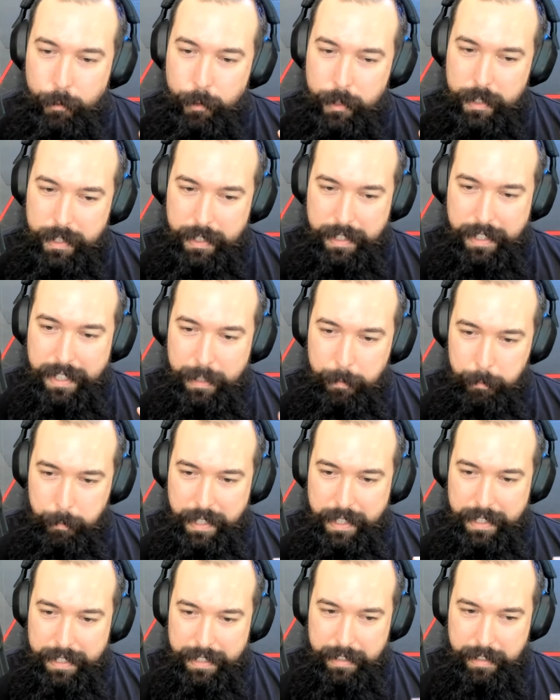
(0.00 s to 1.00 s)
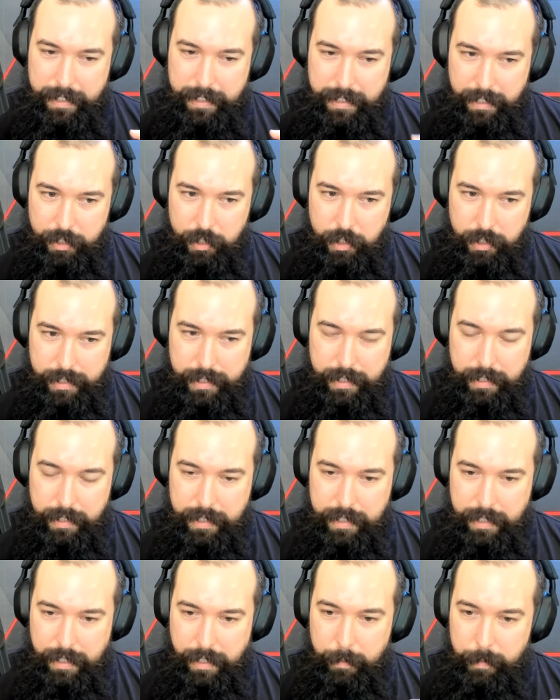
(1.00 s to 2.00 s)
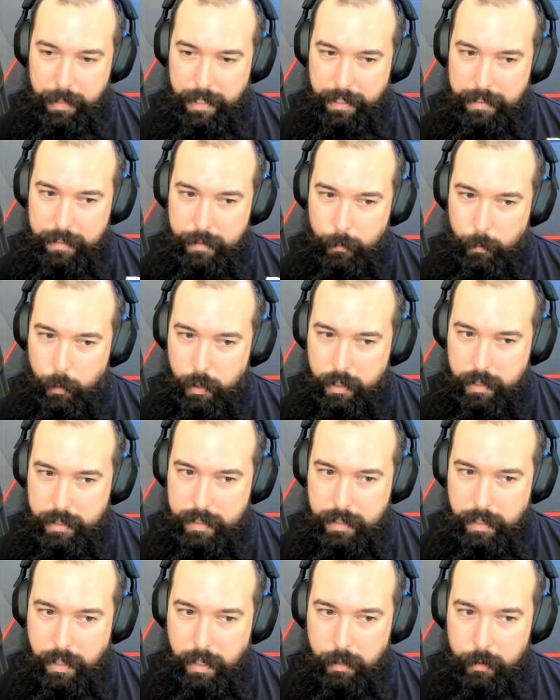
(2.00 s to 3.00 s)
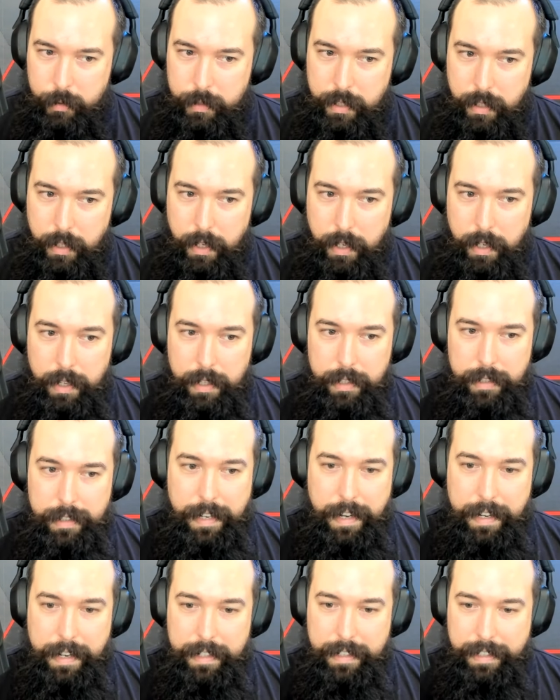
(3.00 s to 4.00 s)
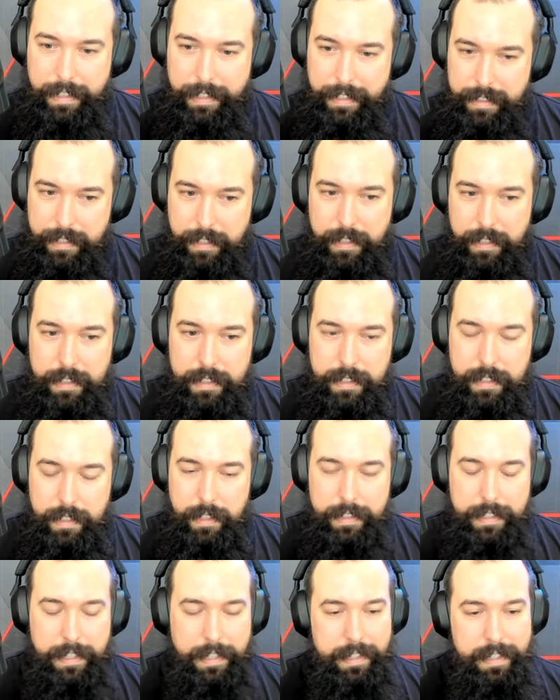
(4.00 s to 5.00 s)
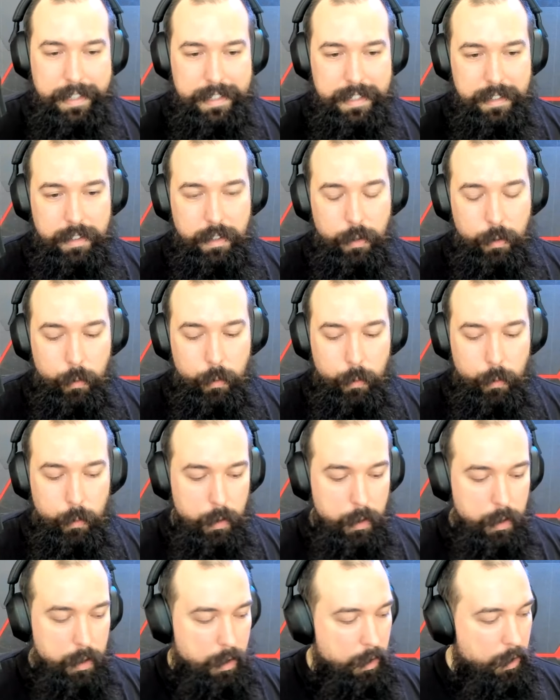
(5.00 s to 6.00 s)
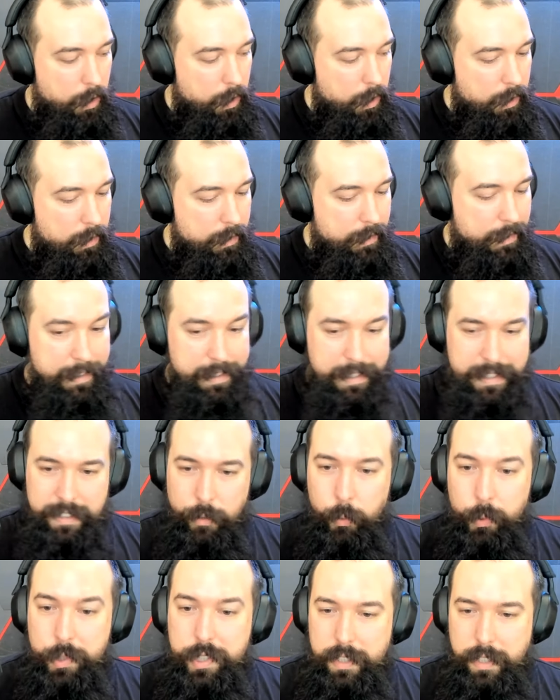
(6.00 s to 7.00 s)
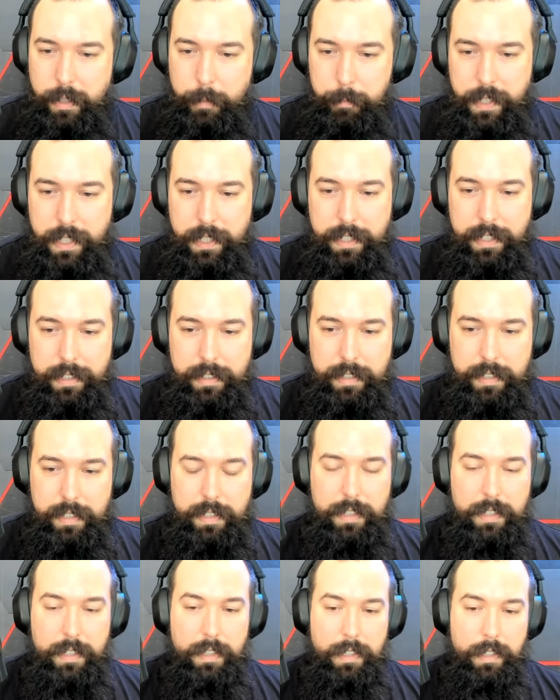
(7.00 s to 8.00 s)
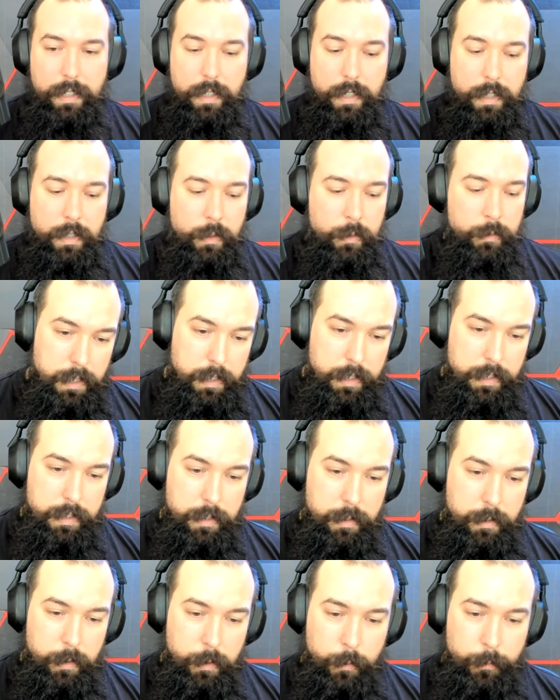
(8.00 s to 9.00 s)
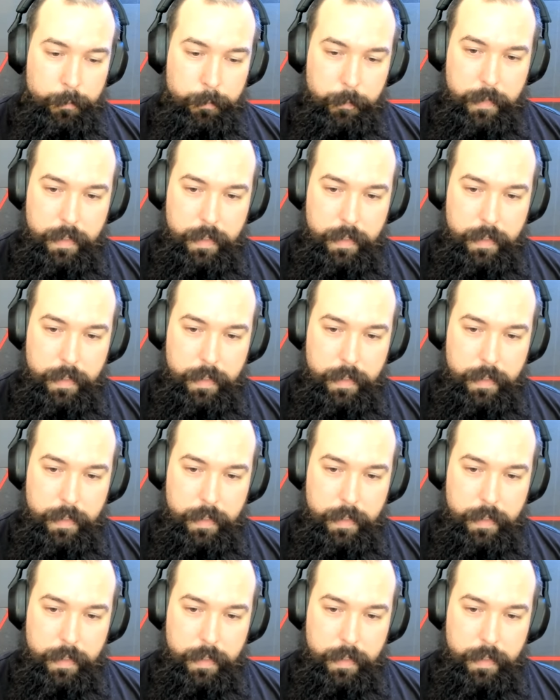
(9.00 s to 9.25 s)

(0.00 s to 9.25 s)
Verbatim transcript: would really build such a system that works out then it is there is no there is no stopping it you know so